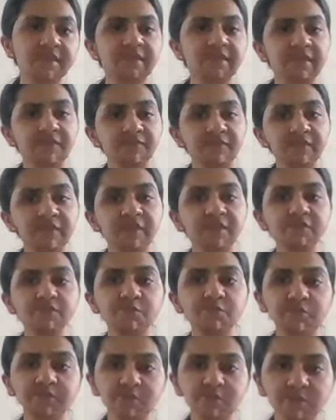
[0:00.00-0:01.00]
and then we can
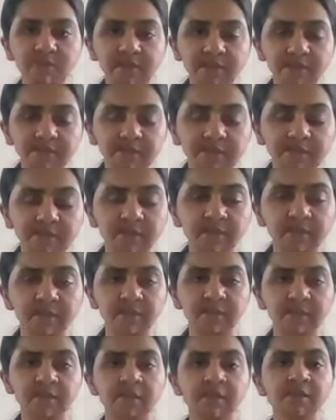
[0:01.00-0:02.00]
do it together.
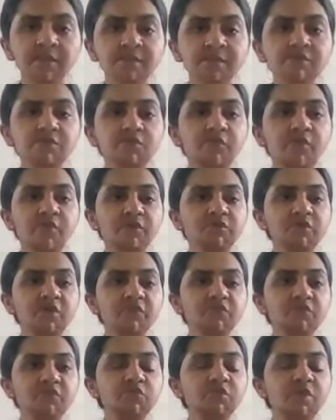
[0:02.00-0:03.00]
So, what you
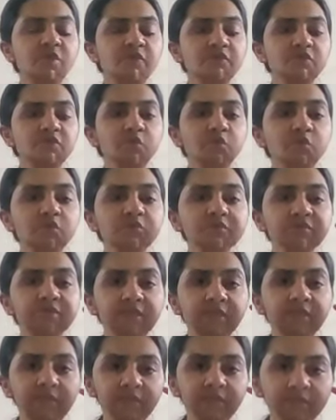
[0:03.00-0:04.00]
have to do, you have to close
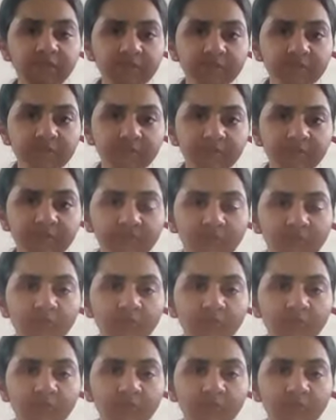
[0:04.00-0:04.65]
the ears.